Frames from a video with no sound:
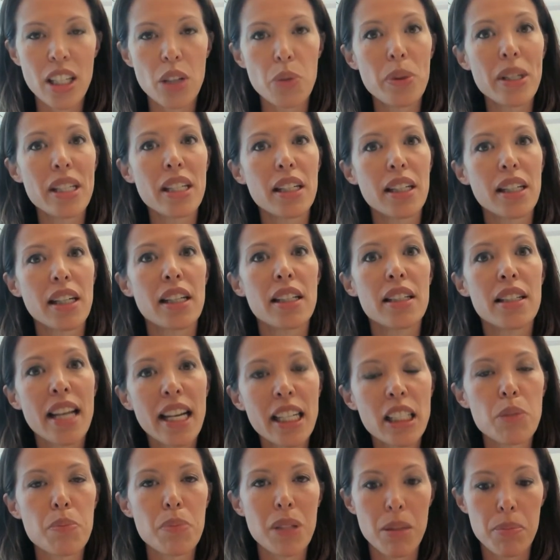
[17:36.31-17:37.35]
and we
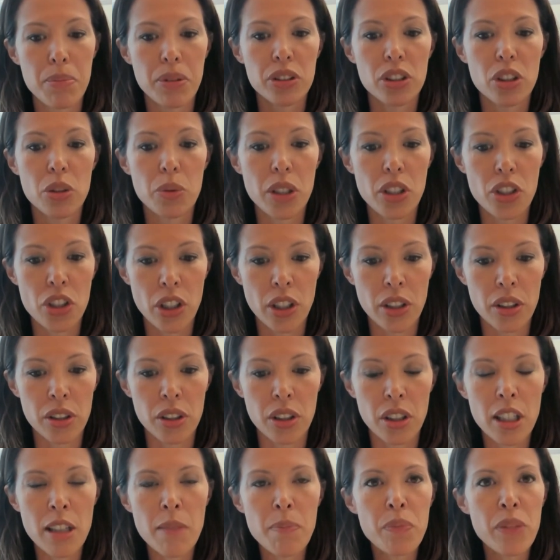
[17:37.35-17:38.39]
connect people to each
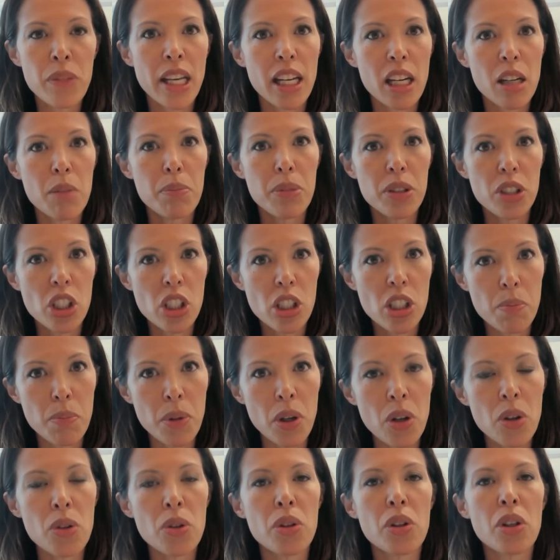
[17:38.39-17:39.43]
other in a
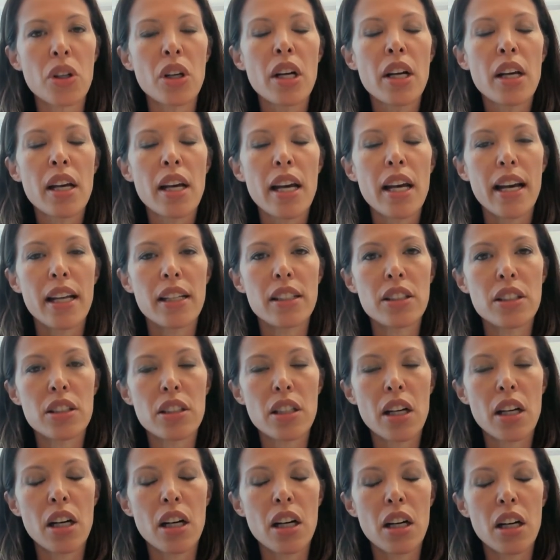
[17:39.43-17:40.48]
bespoke and
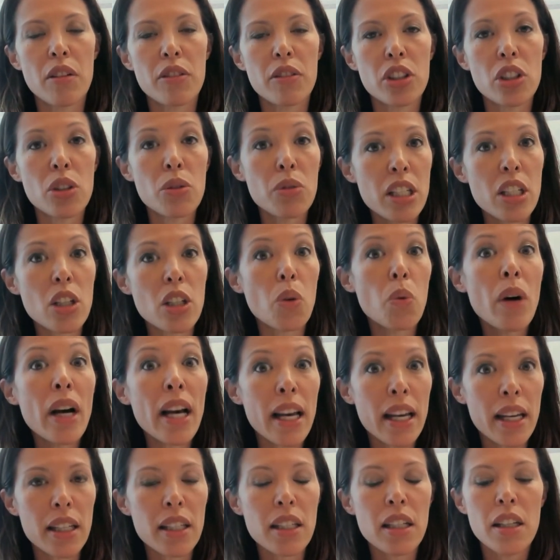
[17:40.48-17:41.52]
uh, unique
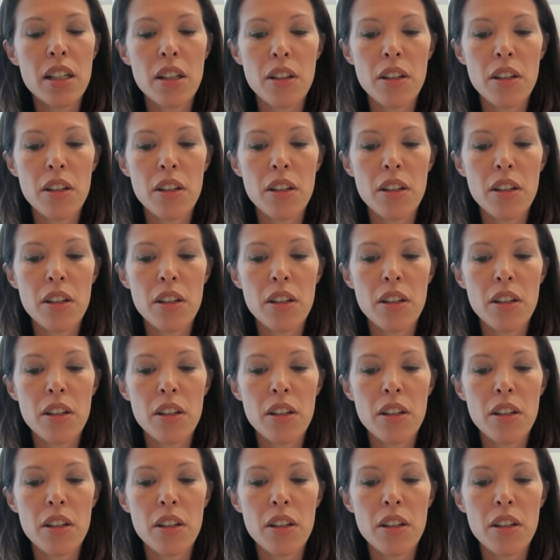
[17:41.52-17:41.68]
way